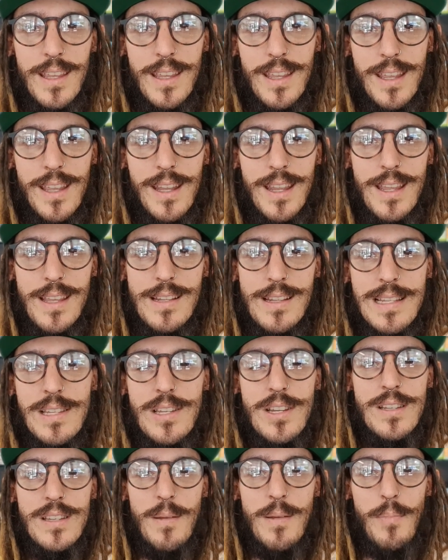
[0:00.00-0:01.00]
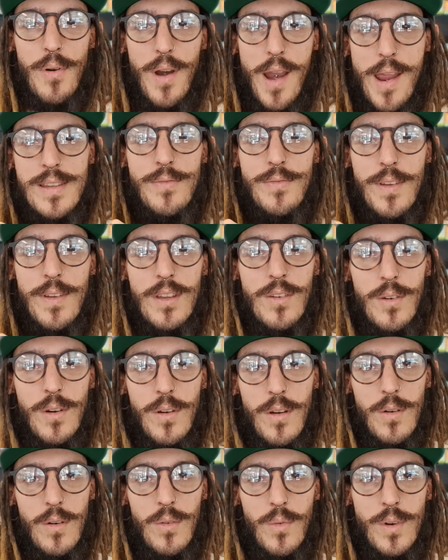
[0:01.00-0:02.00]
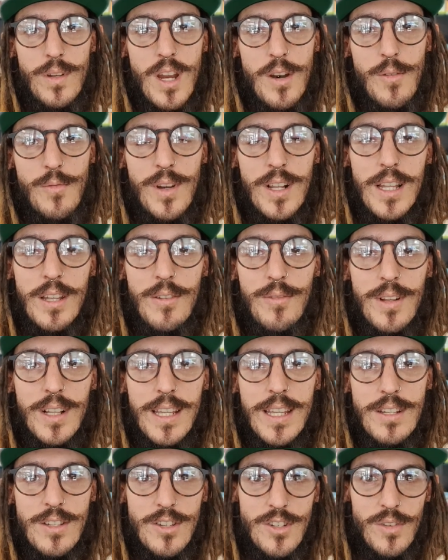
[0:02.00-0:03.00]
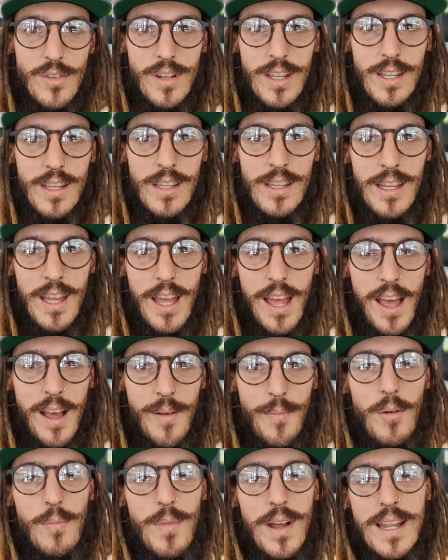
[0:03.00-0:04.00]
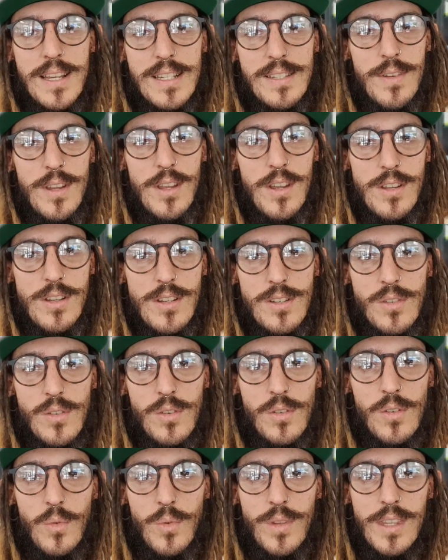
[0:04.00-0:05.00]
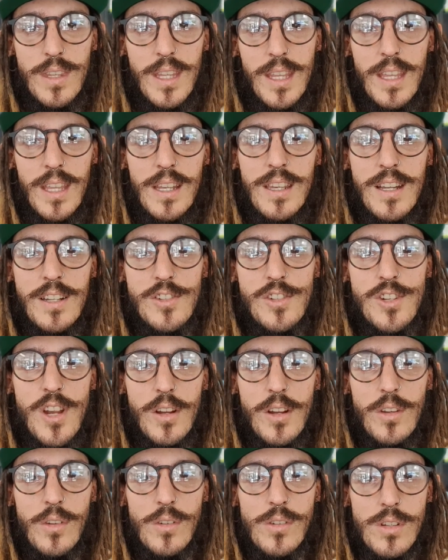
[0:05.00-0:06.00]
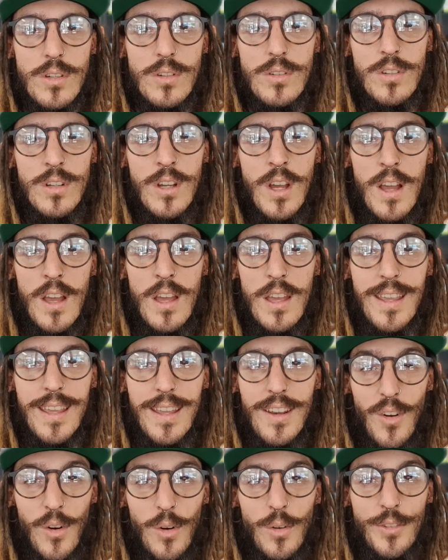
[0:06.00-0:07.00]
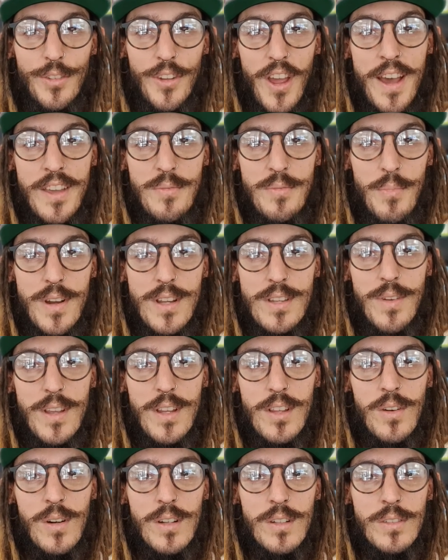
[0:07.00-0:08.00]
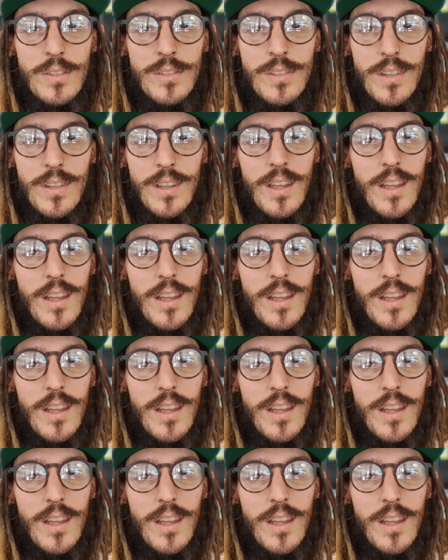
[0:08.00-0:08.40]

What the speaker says: it is just a press fit coil, which I really enjoy. On my last video you saw with the Nunchaku 2, it also has press fit coils,